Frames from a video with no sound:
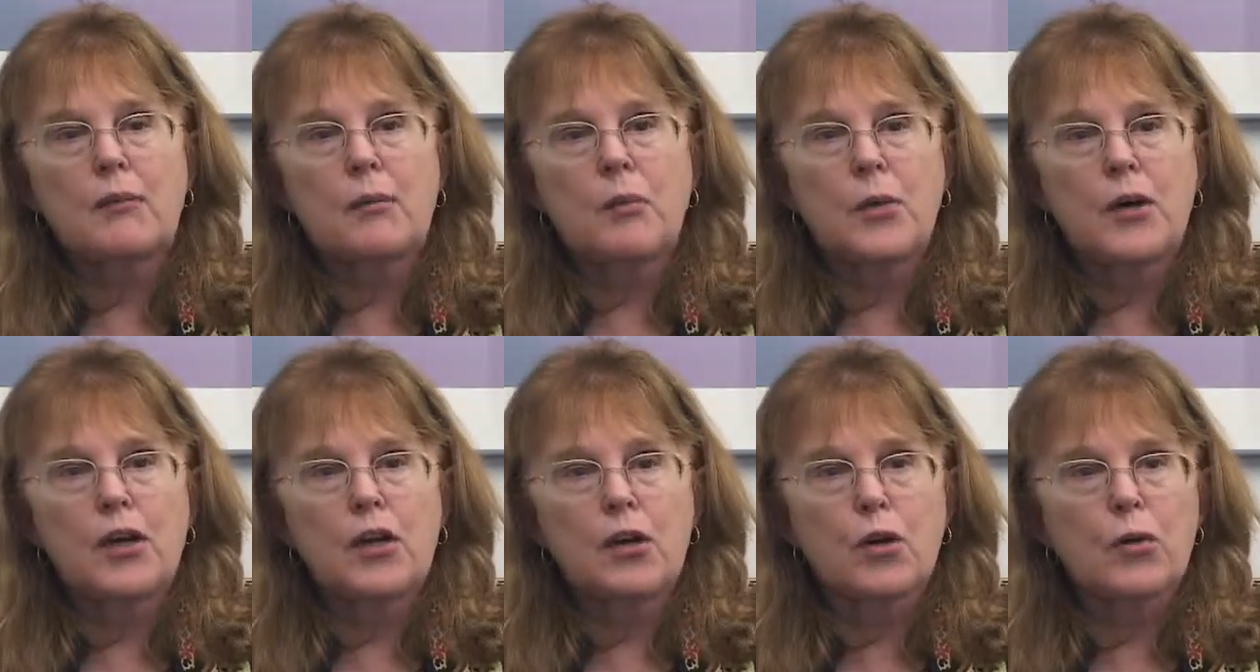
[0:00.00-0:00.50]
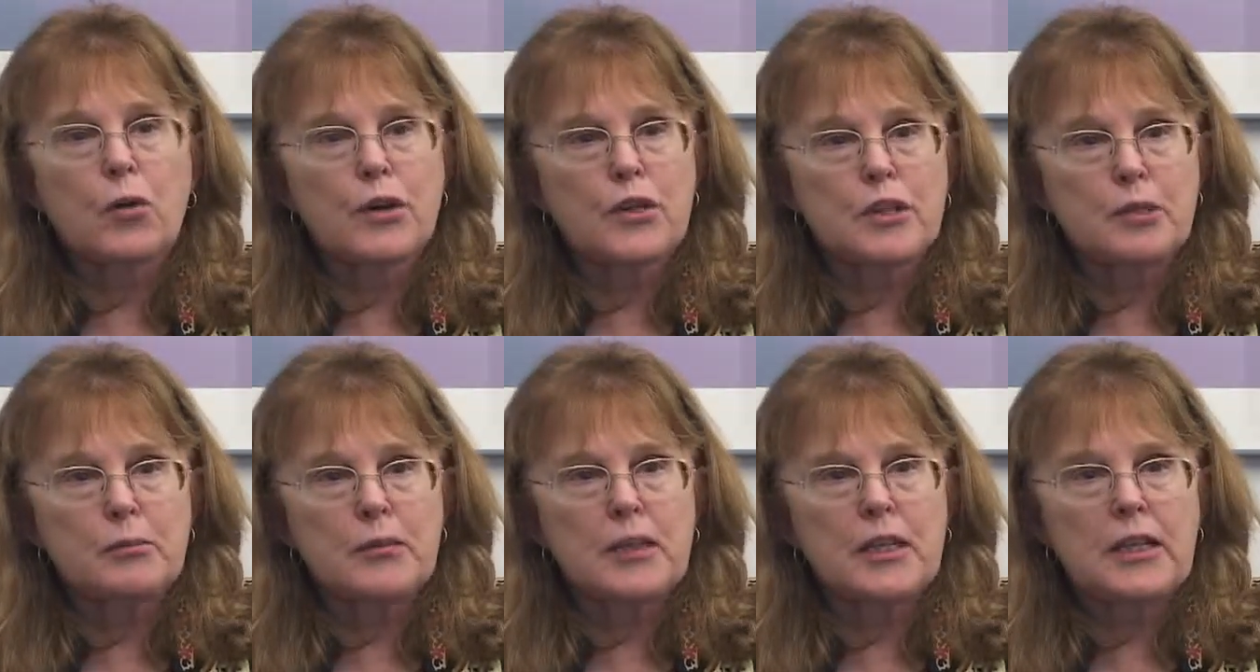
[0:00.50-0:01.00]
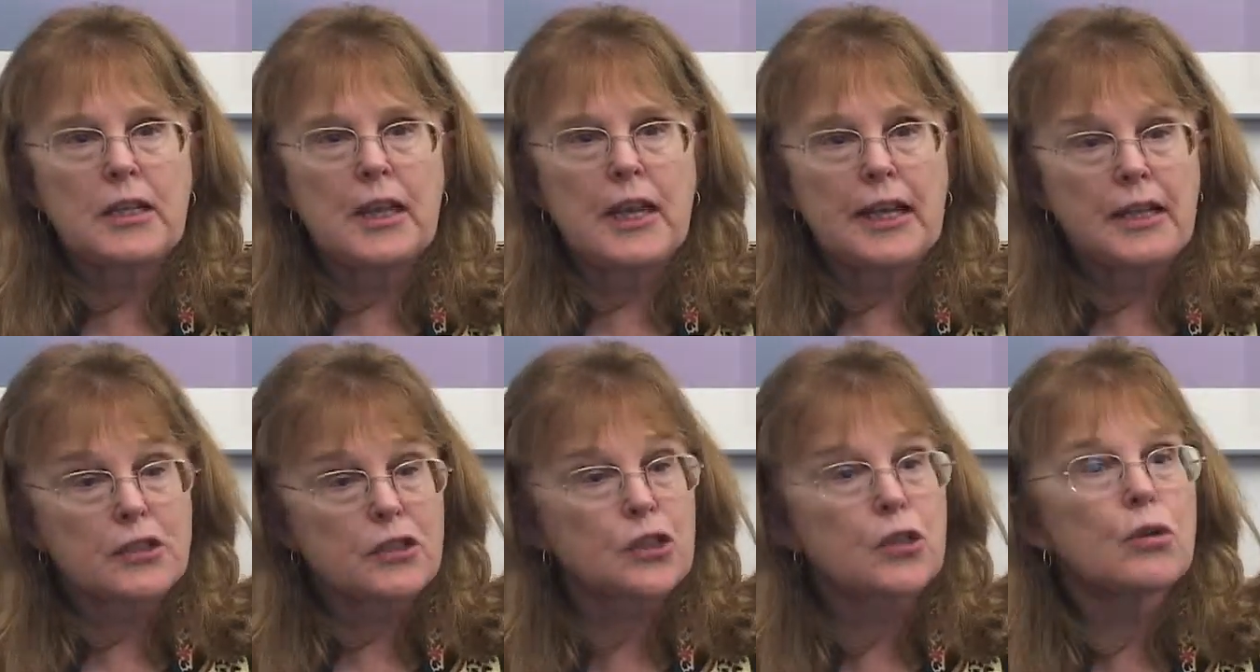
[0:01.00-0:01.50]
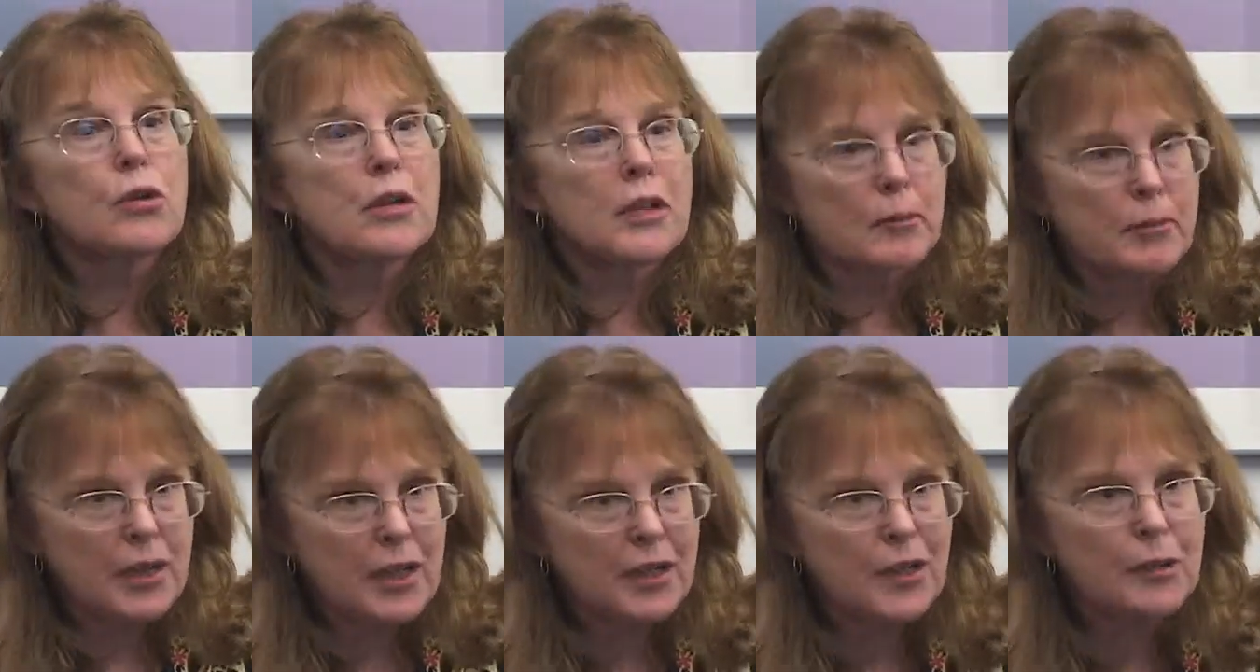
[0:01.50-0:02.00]
we are going to be executing
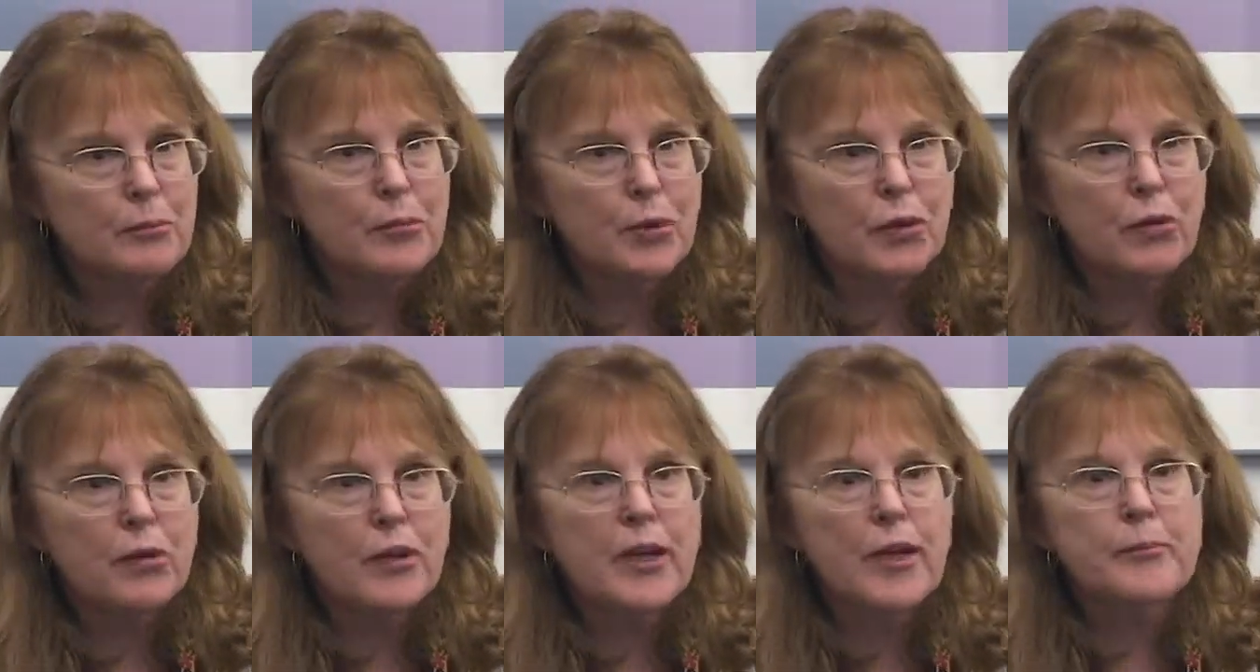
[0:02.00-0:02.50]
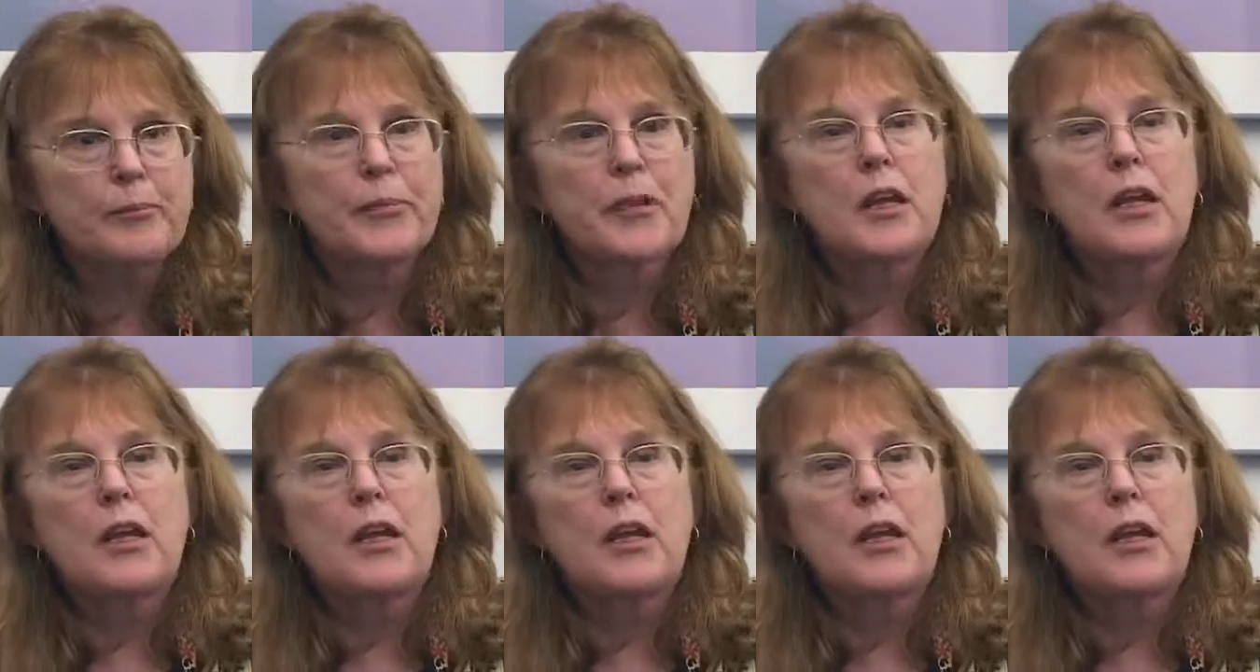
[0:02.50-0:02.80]
a pilot program